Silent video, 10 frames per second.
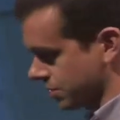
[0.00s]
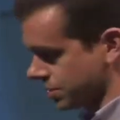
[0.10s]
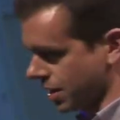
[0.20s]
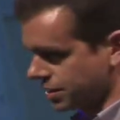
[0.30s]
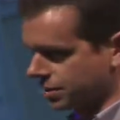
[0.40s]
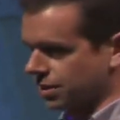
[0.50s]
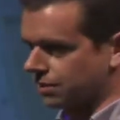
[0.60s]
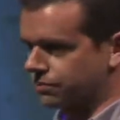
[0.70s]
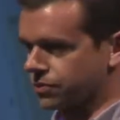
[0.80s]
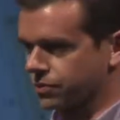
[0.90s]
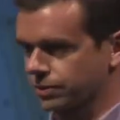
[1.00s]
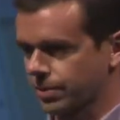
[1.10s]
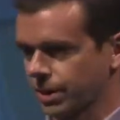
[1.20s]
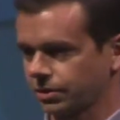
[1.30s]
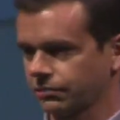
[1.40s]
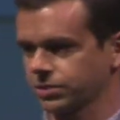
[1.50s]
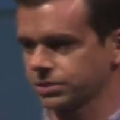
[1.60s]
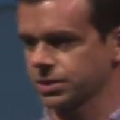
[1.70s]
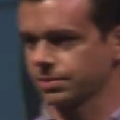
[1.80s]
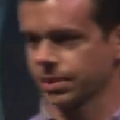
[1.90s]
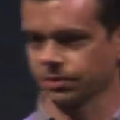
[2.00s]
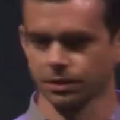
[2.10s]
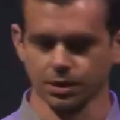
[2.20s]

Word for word: was 1984 when the Mac first came out.